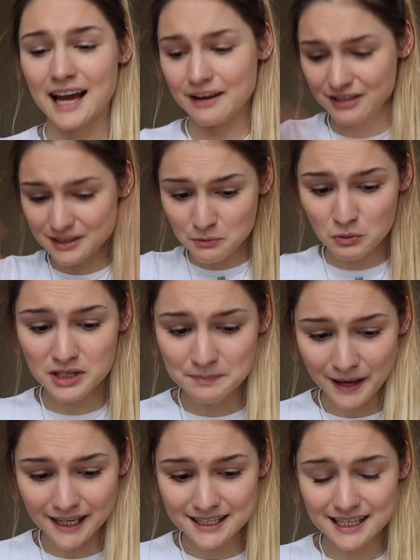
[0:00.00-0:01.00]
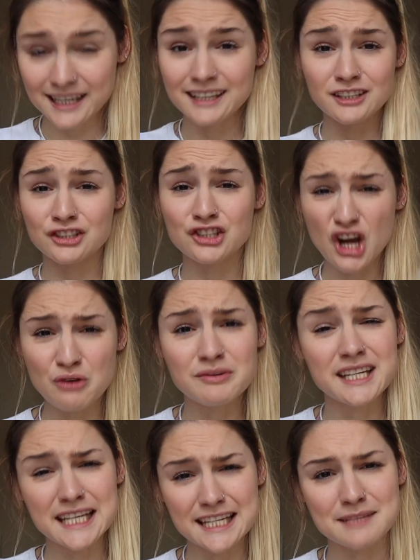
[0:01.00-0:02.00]
that I have a smaller space and I just don't
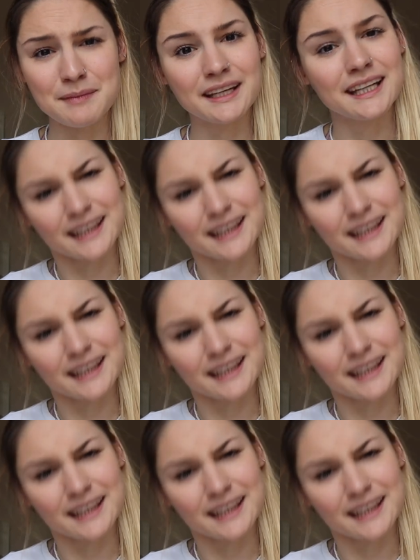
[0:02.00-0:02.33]
need as many